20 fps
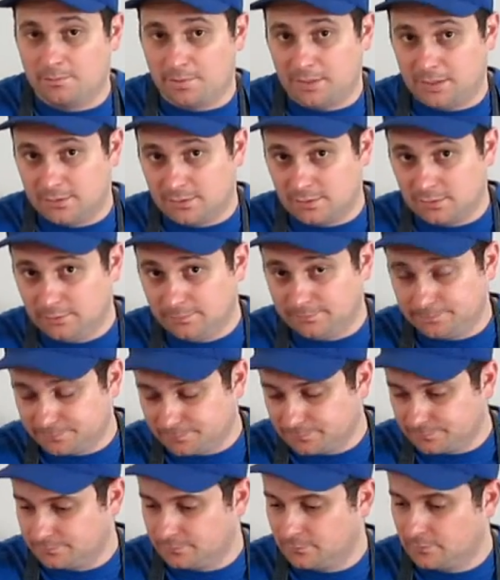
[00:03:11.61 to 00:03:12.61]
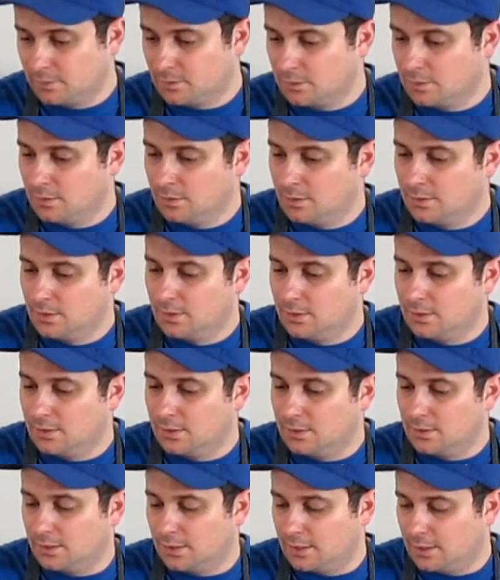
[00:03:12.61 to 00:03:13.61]
Pencil.
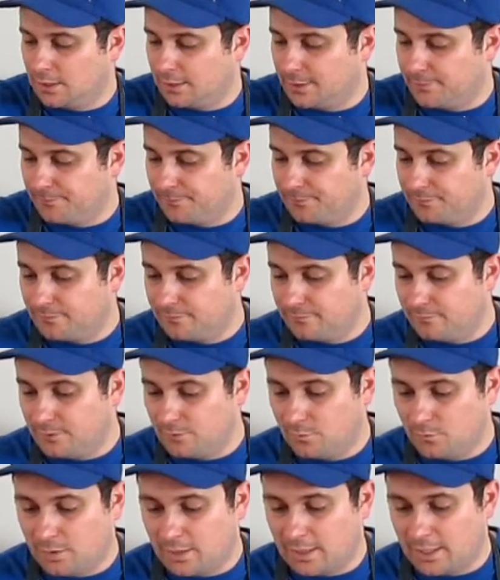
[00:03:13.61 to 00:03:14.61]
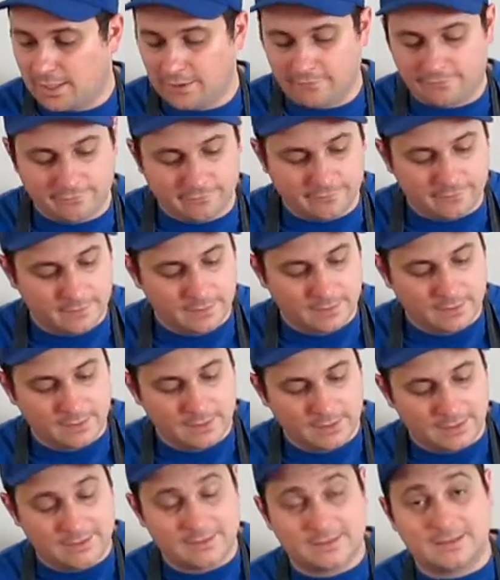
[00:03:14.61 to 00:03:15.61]
Then we have
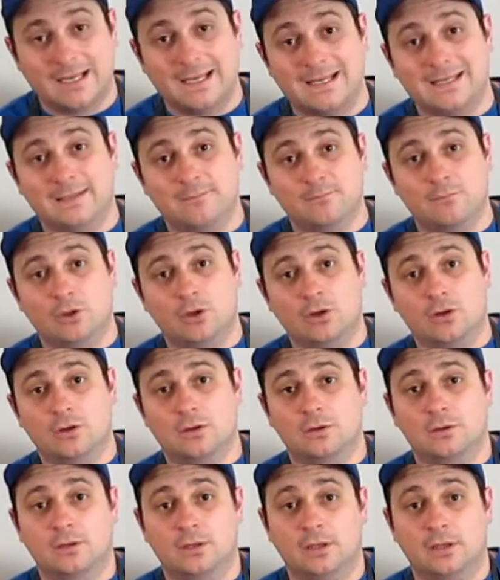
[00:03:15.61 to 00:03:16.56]
a sanding block.